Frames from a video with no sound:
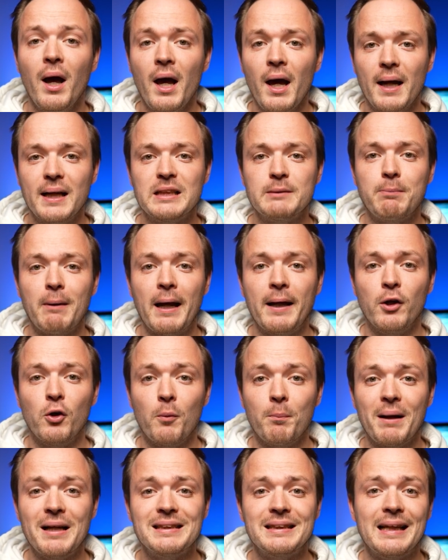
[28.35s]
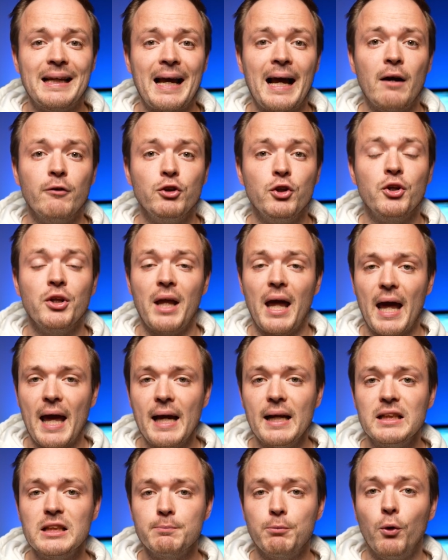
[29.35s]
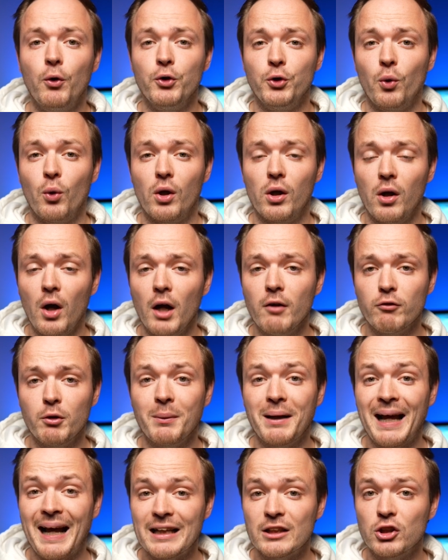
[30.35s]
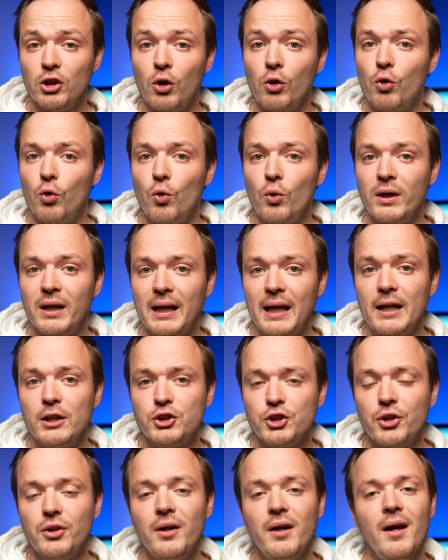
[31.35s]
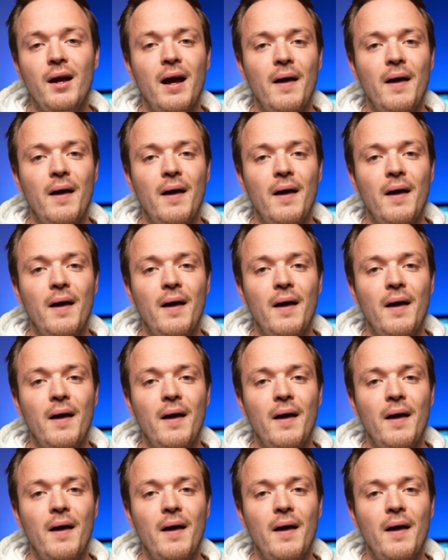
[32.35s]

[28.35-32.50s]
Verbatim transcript: explaining on basically how you can export your Lightroom catalogue or collection